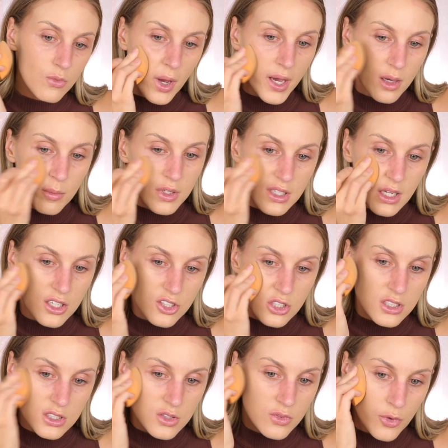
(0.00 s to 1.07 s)

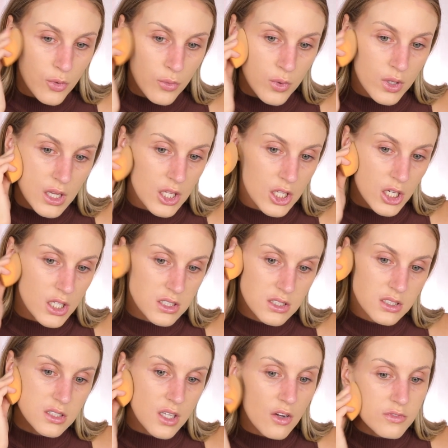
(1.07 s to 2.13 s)
recommendations for a really good
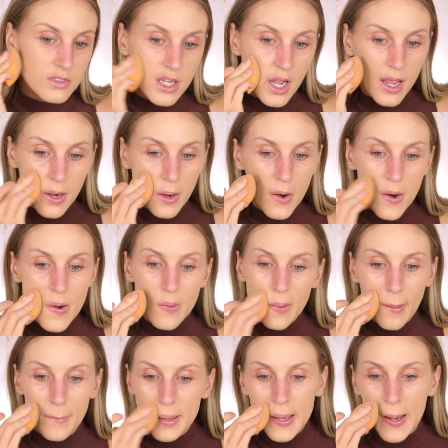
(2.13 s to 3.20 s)
self-tanner,
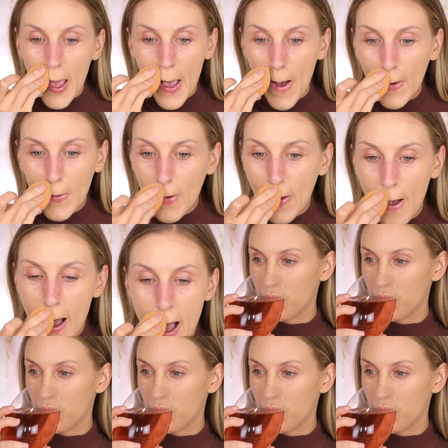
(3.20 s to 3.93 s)
let me know.